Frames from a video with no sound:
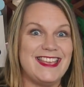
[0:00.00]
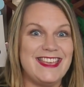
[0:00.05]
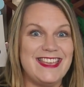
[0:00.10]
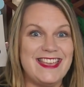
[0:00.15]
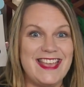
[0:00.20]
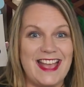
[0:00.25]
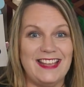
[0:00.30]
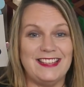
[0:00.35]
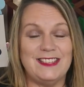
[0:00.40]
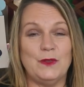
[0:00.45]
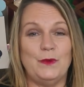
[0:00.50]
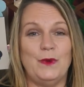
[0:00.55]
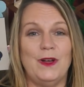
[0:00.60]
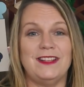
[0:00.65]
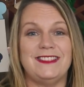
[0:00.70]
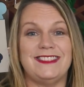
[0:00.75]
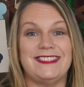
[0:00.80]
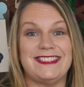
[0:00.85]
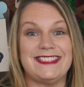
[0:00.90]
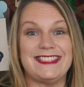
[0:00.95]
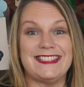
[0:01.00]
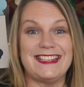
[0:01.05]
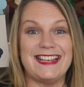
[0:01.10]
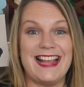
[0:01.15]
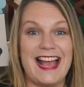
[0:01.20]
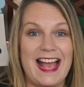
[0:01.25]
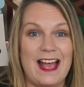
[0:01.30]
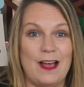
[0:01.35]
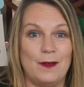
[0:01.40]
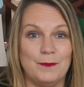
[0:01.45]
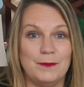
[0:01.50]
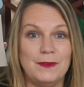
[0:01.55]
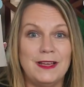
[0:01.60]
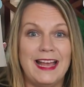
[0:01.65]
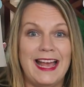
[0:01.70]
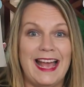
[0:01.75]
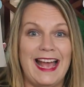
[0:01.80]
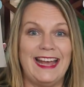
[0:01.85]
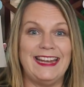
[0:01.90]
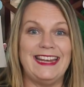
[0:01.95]
Yes, the word slam,
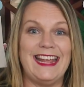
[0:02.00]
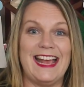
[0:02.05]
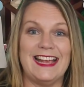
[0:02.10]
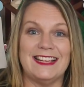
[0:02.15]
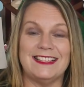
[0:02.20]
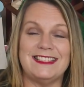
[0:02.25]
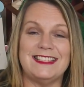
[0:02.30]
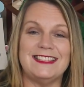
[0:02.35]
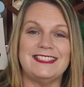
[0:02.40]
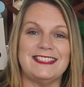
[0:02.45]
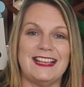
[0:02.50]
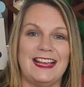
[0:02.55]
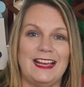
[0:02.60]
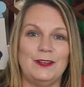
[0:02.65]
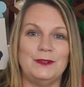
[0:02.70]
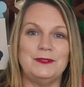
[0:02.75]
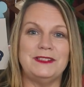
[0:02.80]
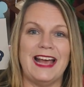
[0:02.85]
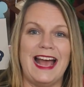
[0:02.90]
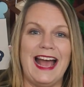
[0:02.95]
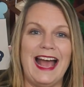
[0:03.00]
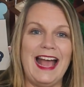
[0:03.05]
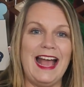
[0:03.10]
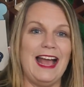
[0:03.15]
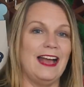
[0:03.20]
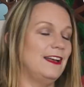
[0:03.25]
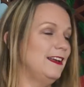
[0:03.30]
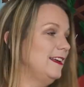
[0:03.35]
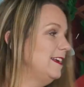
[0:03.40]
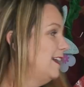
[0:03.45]
and it has the sound A.